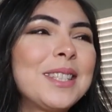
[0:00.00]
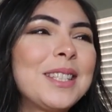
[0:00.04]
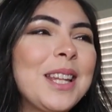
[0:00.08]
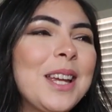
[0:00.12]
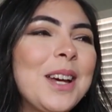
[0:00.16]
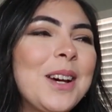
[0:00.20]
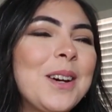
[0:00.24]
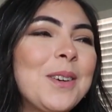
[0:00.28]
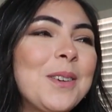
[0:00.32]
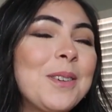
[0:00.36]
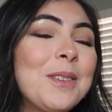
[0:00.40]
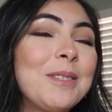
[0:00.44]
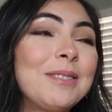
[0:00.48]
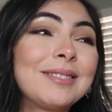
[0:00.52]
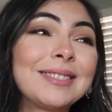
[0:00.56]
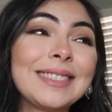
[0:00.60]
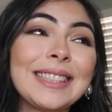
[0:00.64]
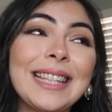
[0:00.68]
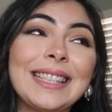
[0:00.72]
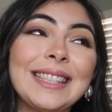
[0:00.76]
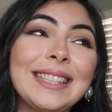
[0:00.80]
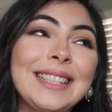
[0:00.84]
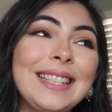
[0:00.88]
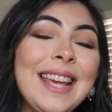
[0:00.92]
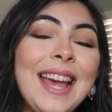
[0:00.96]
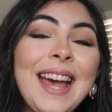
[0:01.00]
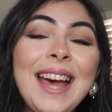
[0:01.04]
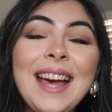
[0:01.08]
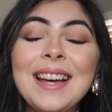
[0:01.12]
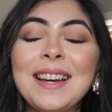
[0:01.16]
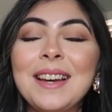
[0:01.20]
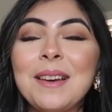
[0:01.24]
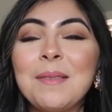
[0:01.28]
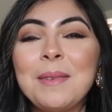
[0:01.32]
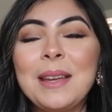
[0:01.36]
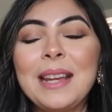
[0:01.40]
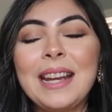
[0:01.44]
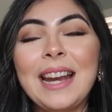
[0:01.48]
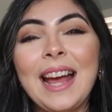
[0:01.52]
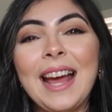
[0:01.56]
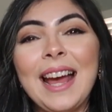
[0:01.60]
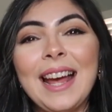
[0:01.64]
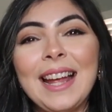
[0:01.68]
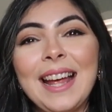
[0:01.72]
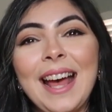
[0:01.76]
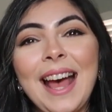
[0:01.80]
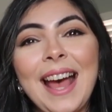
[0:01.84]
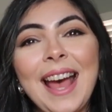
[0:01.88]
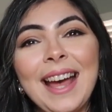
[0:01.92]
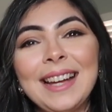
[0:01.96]
So yeah, I mean, I
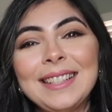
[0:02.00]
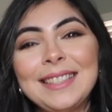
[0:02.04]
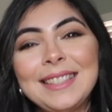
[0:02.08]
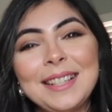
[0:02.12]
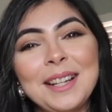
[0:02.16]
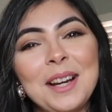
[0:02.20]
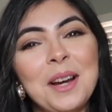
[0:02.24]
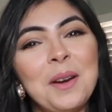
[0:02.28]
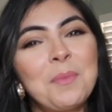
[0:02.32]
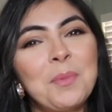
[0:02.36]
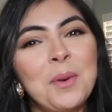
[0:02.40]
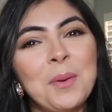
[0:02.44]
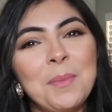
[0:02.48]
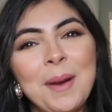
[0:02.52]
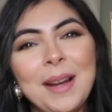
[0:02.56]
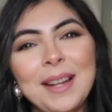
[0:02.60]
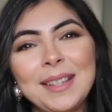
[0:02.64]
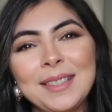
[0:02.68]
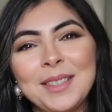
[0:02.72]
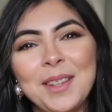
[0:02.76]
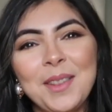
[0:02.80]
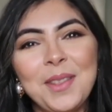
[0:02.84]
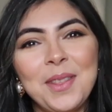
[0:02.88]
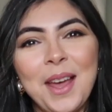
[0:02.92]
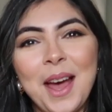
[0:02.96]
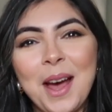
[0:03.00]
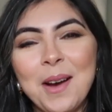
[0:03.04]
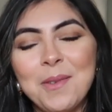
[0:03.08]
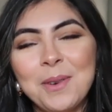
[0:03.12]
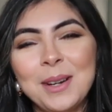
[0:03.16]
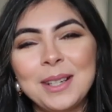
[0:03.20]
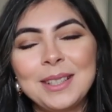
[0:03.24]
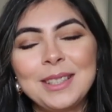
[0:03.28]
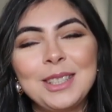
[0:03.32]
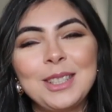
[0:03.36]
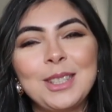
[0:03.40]
had to compromise on that one.